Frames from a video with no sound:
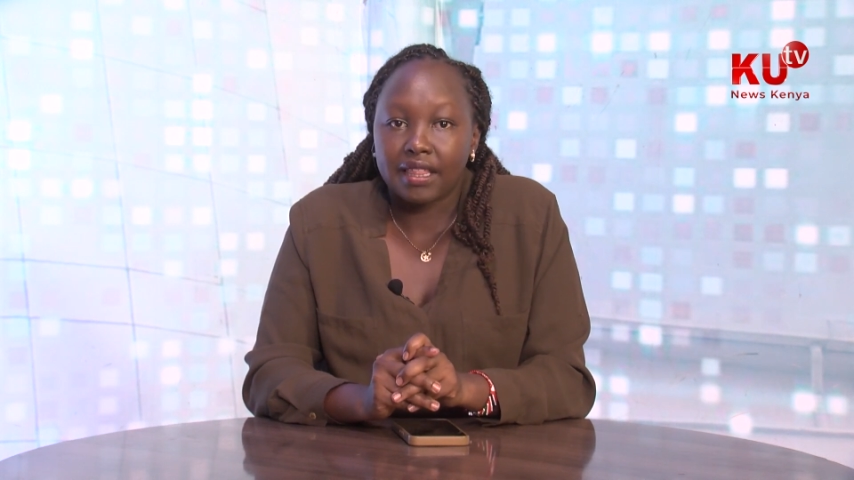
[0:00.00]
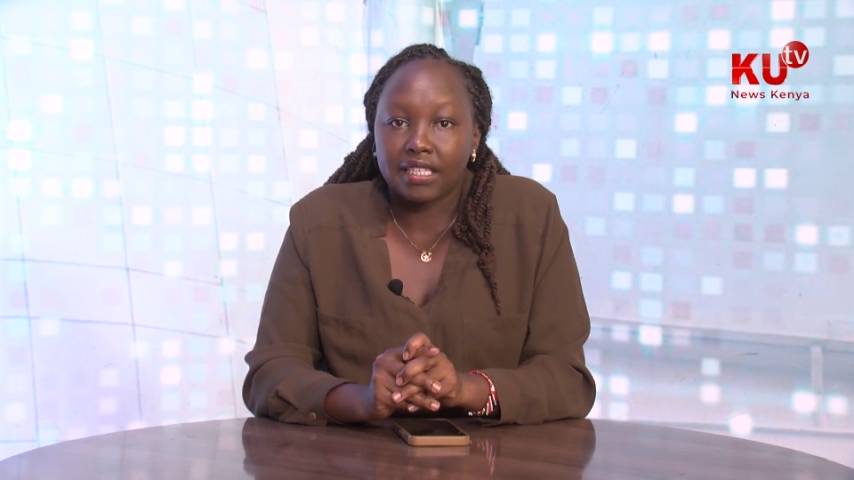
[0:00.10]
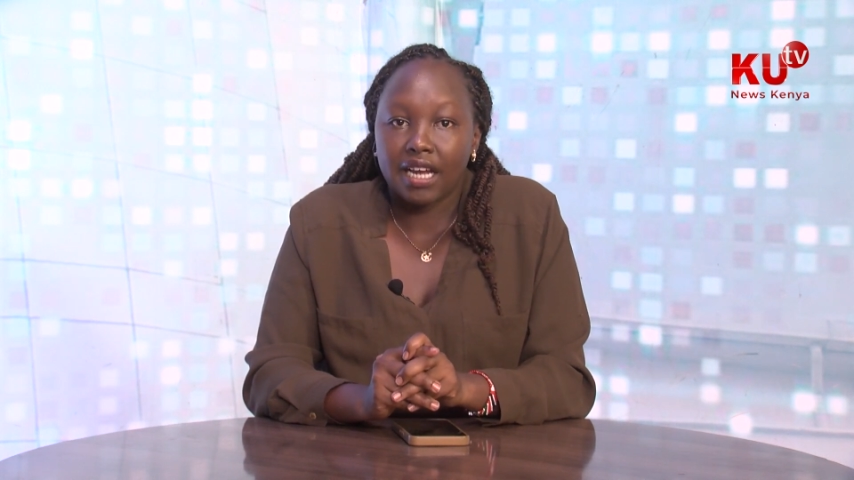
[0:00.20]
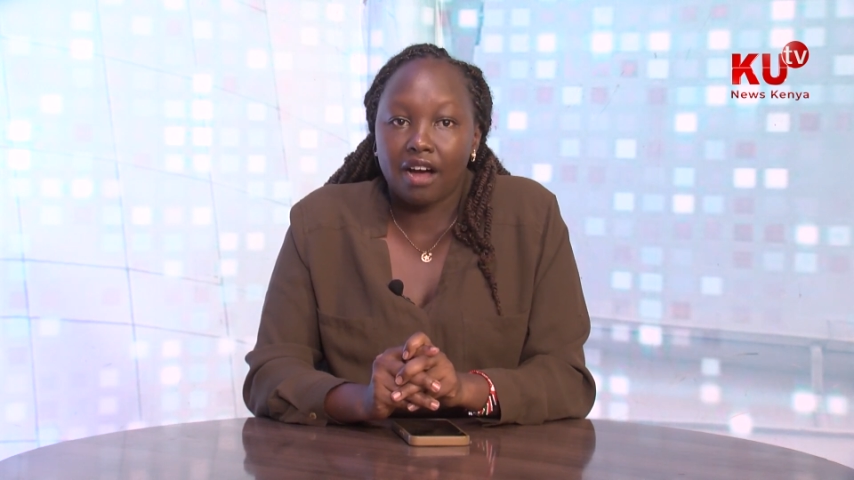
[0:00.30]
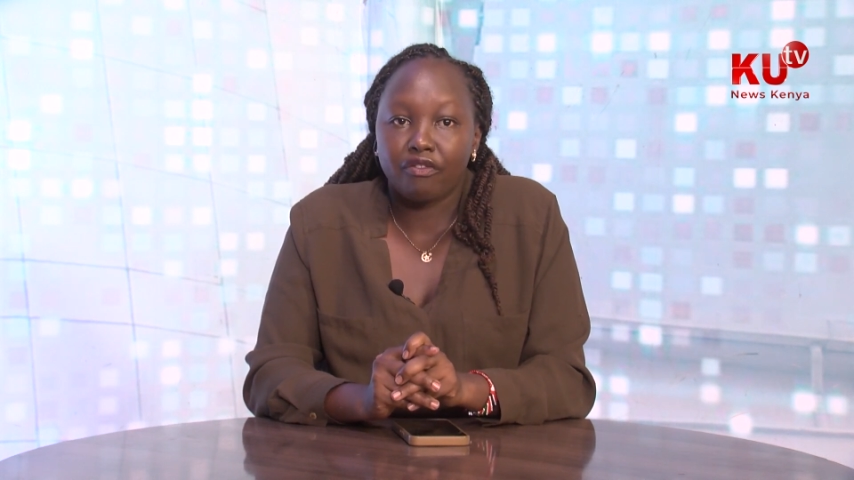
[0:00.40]

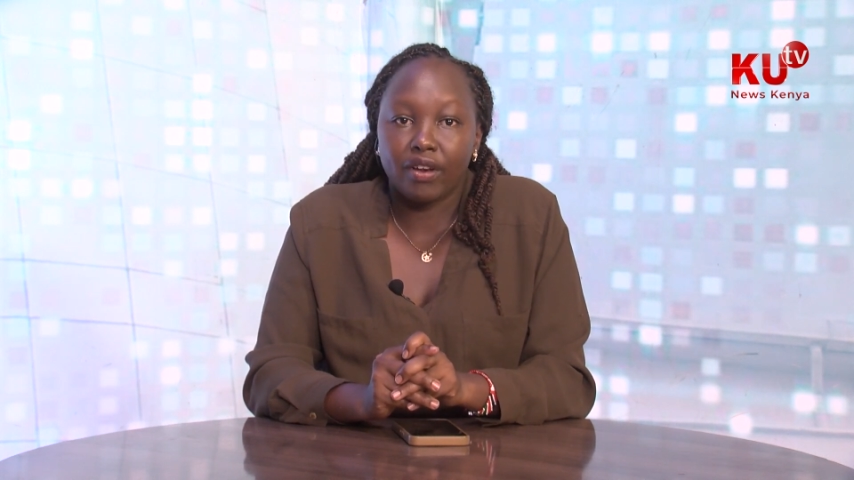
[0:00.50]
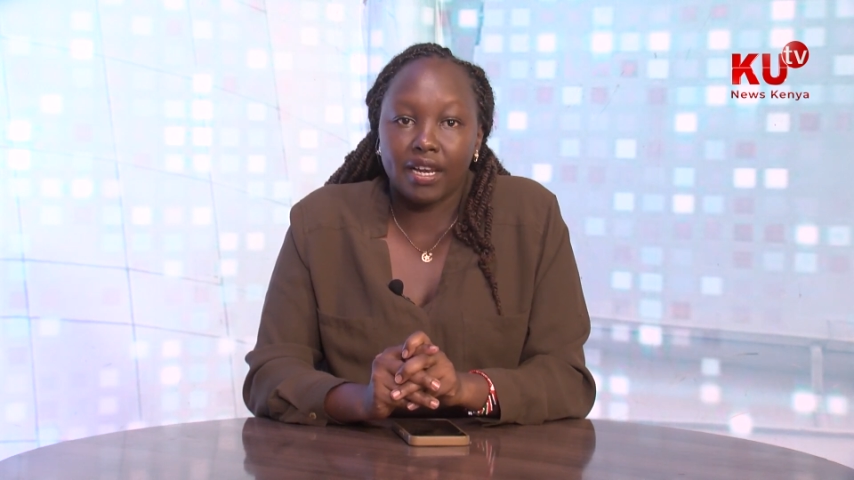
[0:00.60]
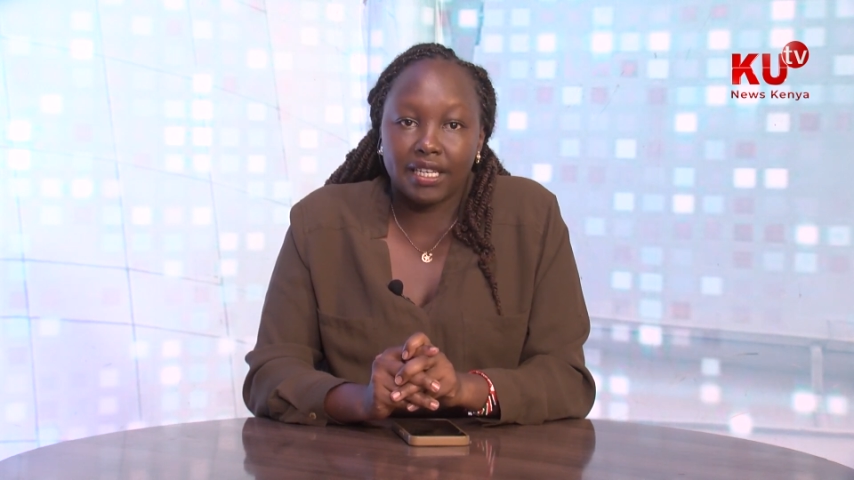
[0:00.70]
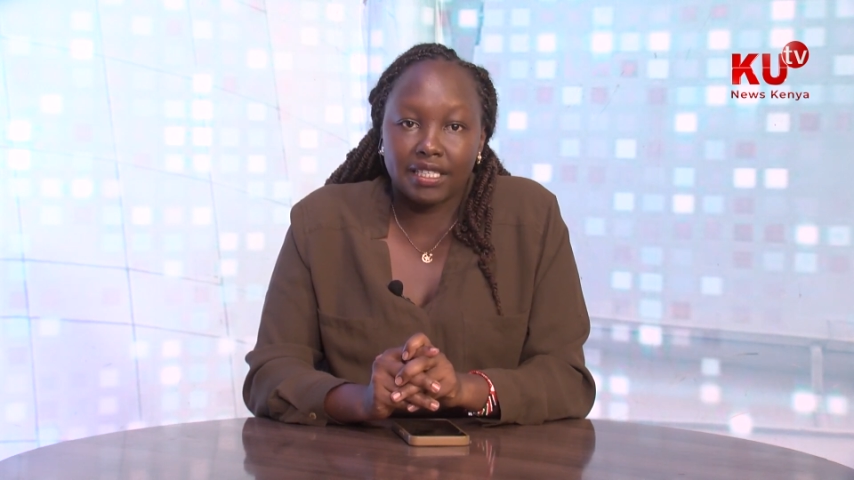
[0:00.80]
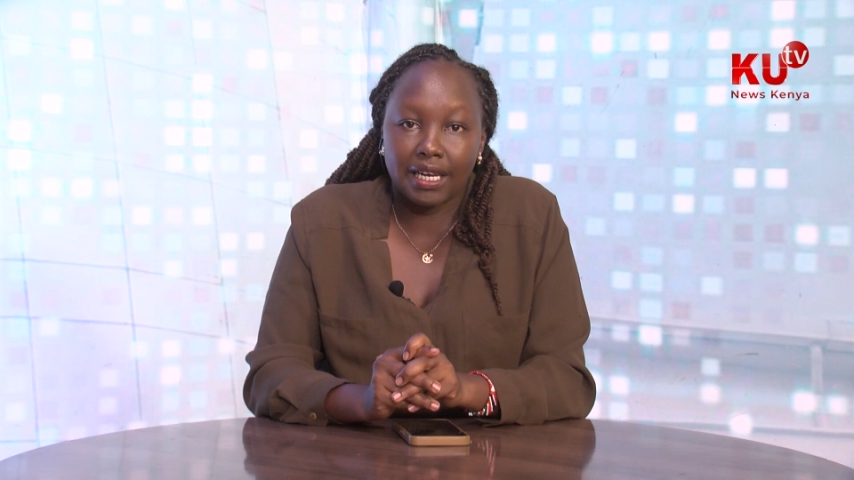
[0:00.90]
that have
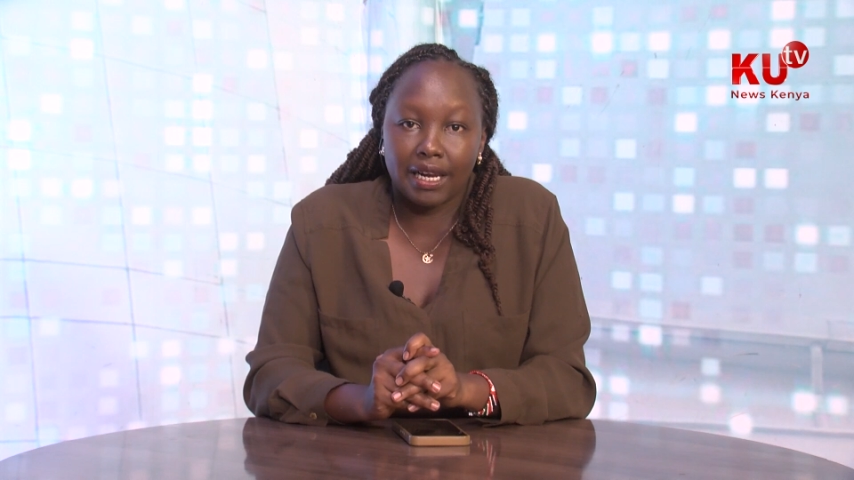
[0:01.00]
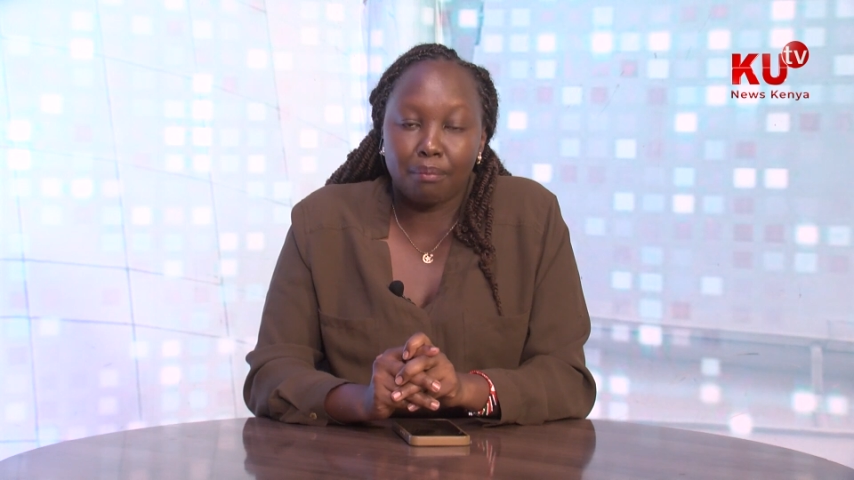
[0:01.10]
little